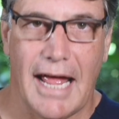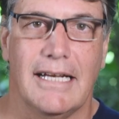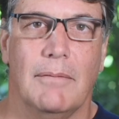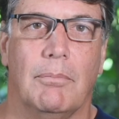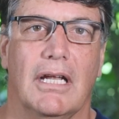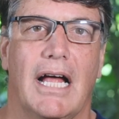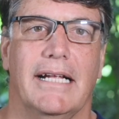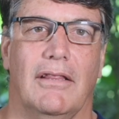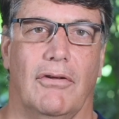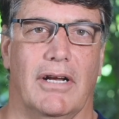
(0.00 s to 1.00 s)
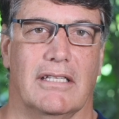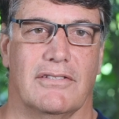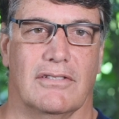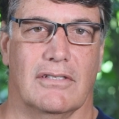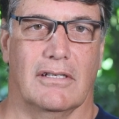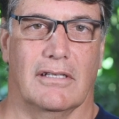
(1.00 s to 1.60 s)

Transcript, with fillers: and implied threats.